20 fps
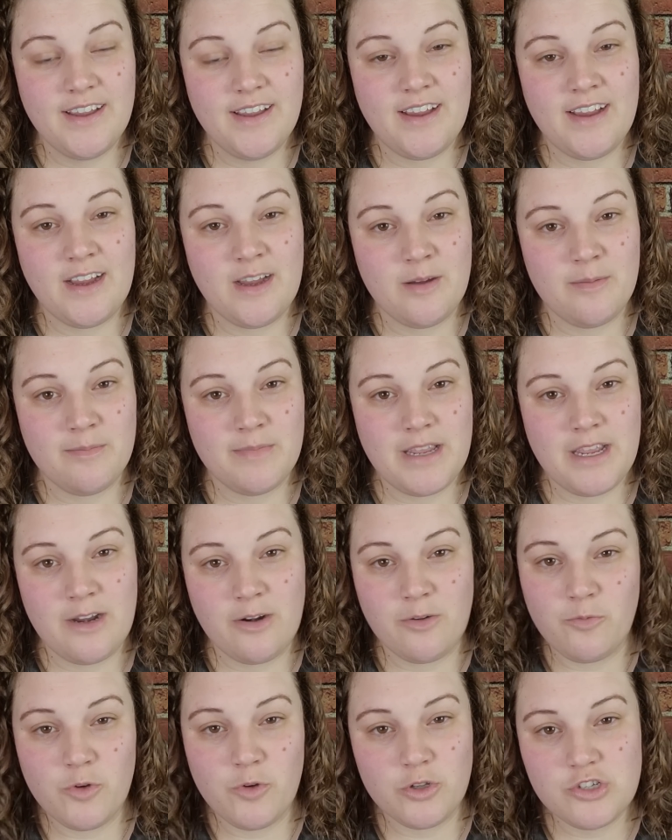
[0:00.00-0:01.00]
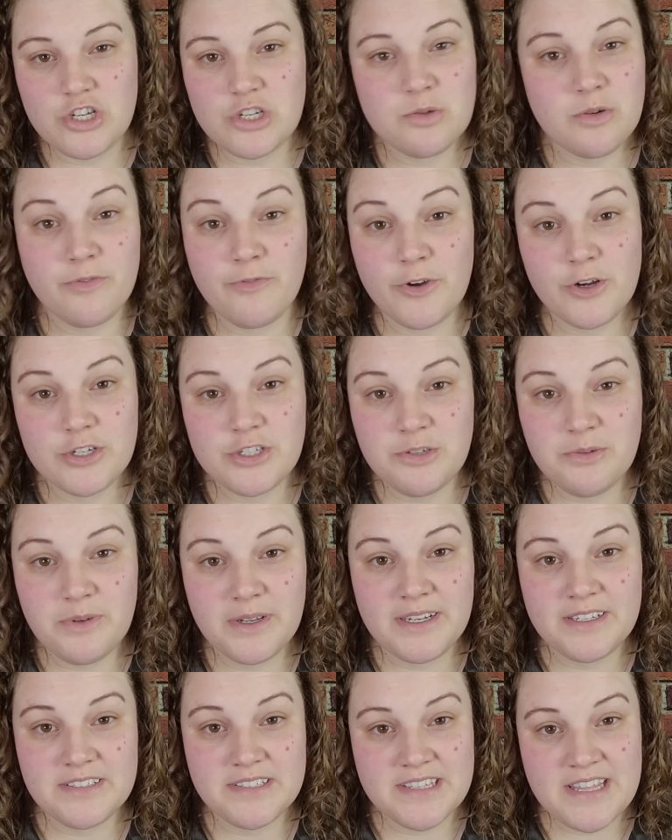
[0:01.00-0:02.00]
Um, and we'll just refer to
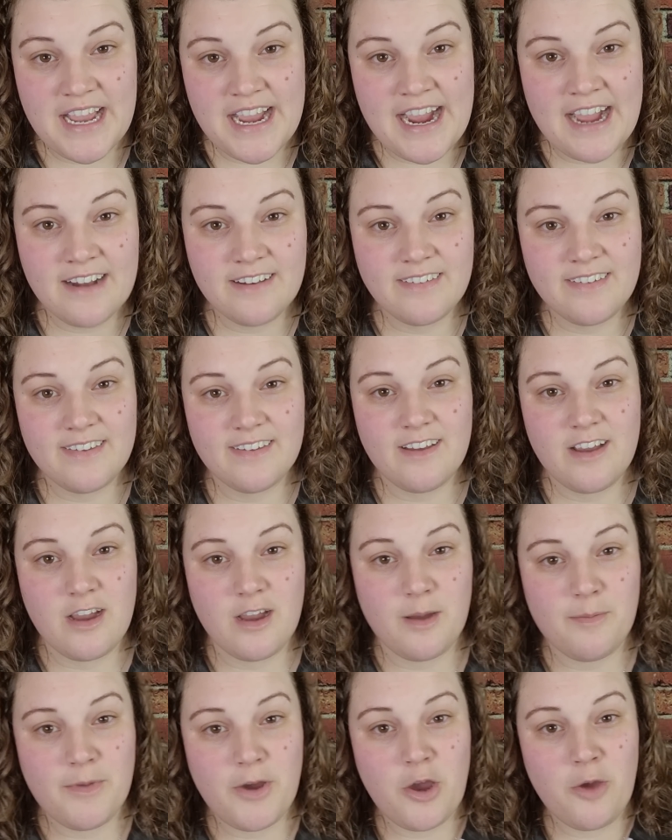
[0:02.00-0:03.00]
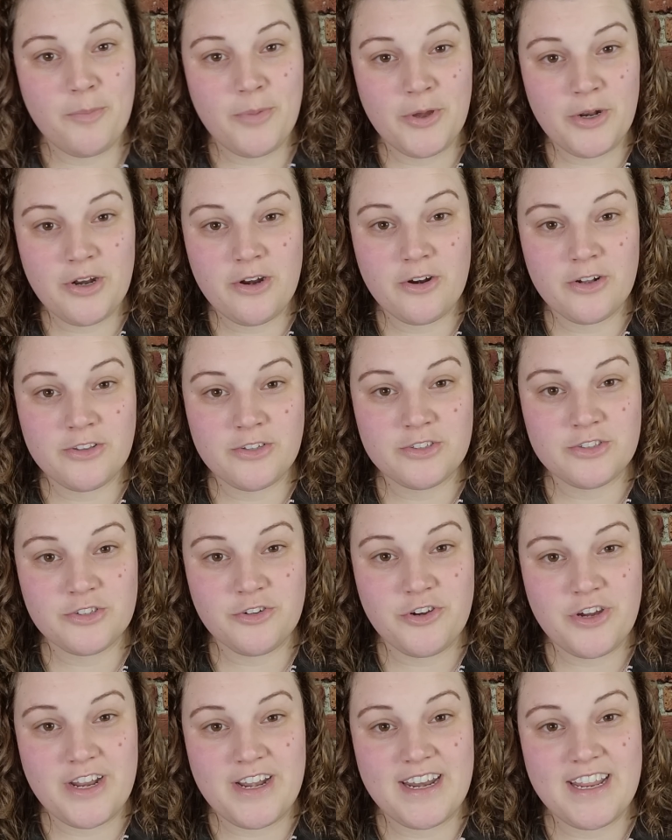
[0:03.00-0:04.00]
it as that. Um, I'll put it on the
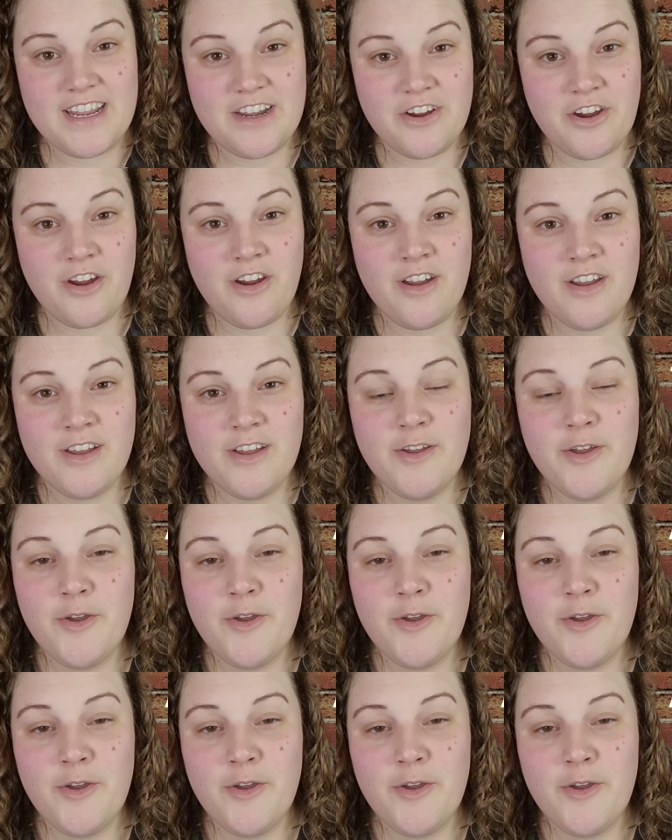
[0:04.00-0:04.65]
screen here.